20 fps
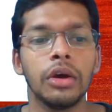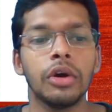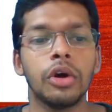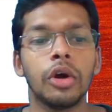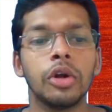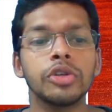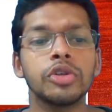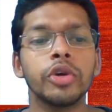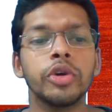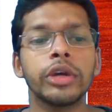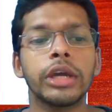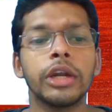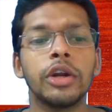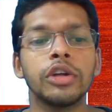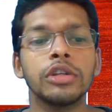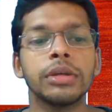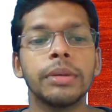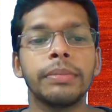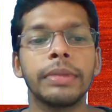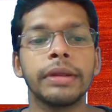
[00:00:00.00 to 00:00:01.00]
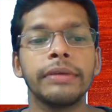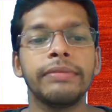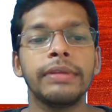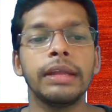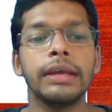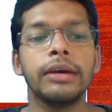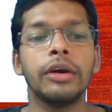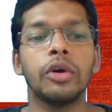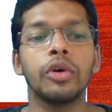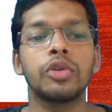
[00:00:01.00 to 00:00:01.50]
Also, you can also
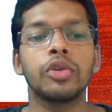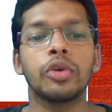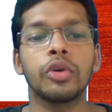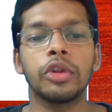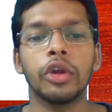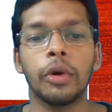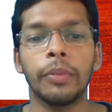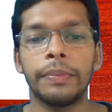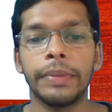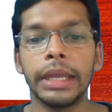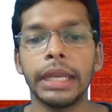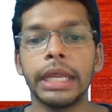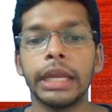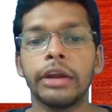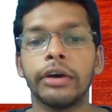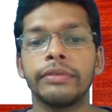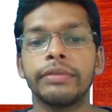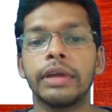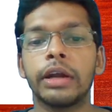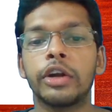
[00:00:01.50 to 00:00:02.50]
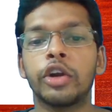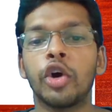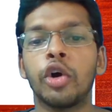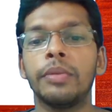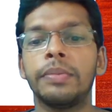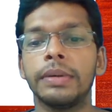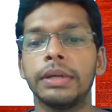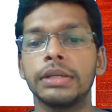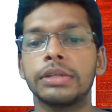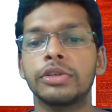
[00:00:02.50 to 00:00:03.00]
briefly go through the opinion of the
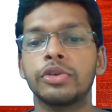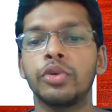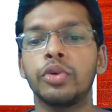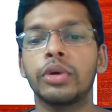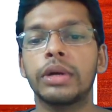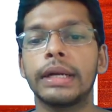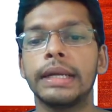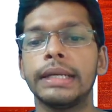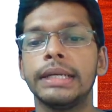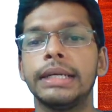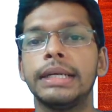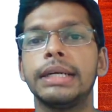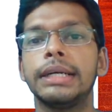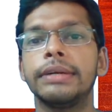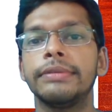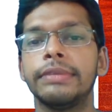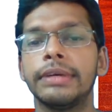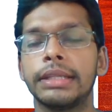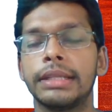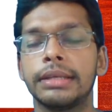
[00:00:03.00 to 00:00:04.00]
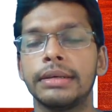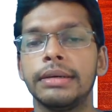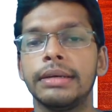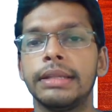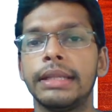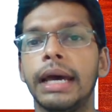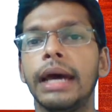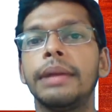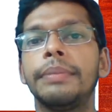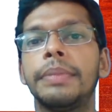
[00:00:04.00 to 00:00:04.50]
toppers who cleared with
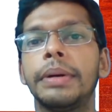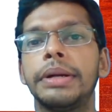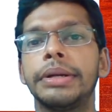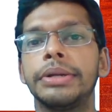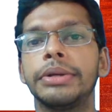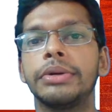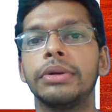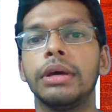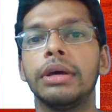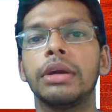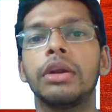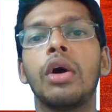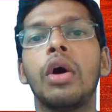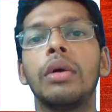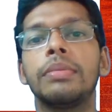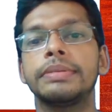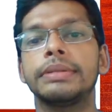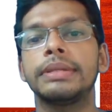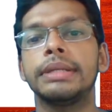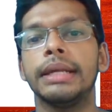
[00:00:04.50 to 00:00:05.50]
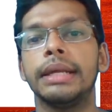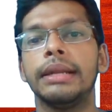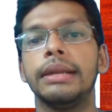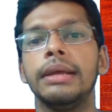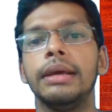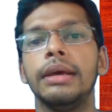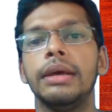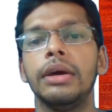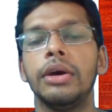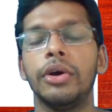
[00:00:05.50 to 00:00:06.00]
that particular optional.
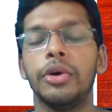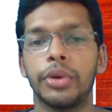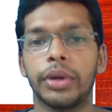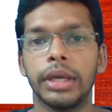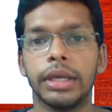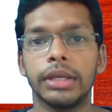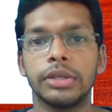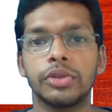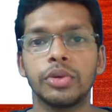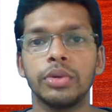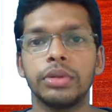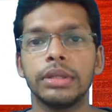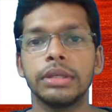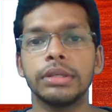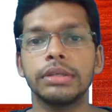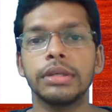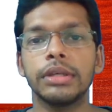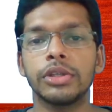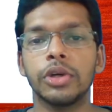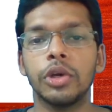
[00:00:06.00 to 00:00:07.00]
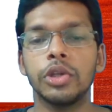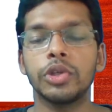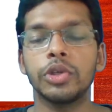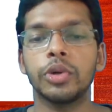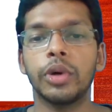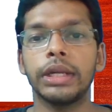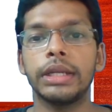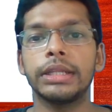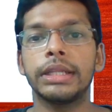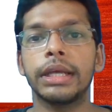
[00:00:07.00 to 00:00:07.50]
Okay, so this is
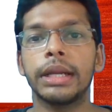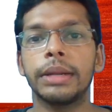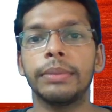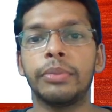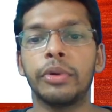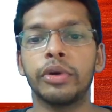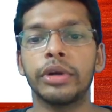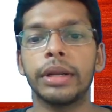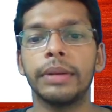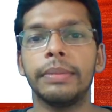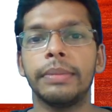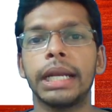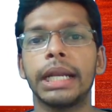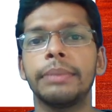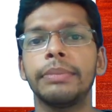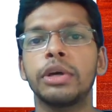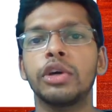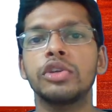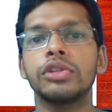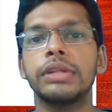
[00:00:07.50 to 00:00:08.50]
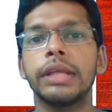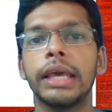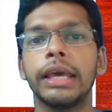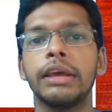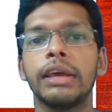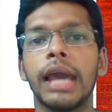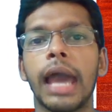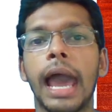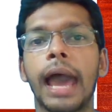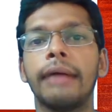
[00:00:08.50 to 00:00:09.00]
also another important matter because
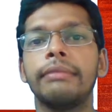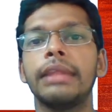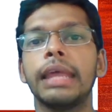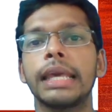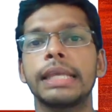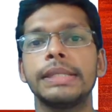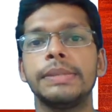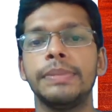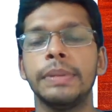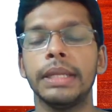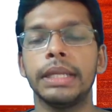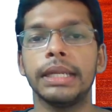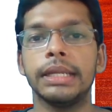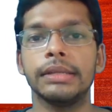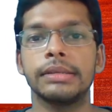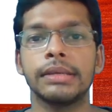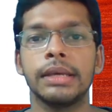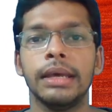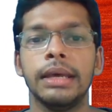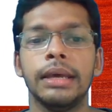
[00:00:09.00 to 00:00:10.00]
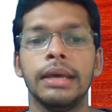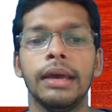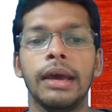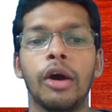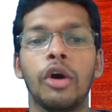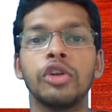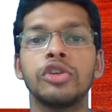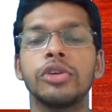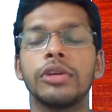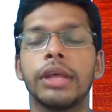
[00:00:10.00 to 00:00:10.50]
they have the experience.
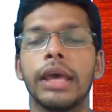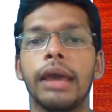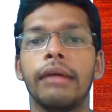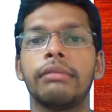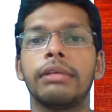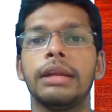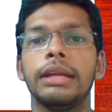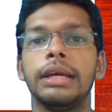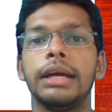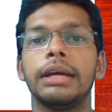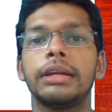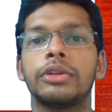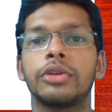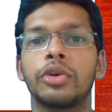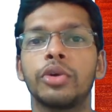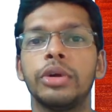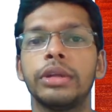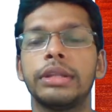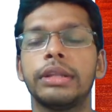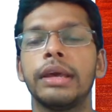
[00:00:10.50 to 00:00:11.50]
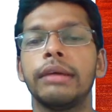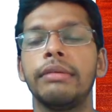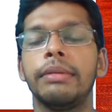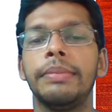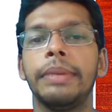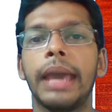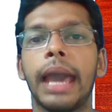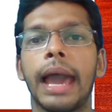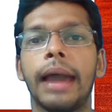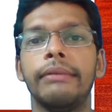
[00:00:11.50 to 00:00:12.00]
Also, they have cleared through it. They will
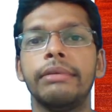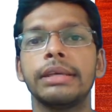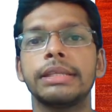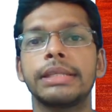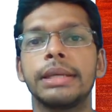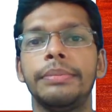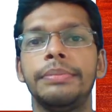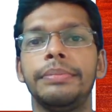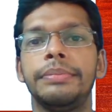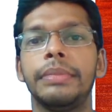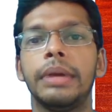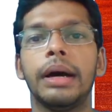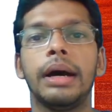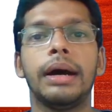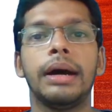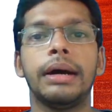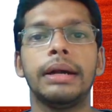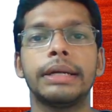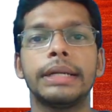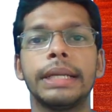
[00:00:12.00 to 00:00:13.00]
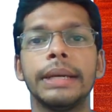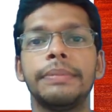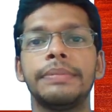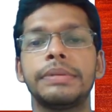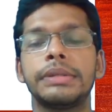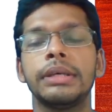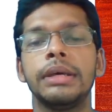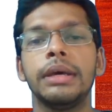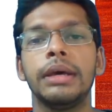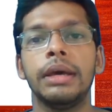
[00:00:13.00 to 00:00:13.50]
be having some tips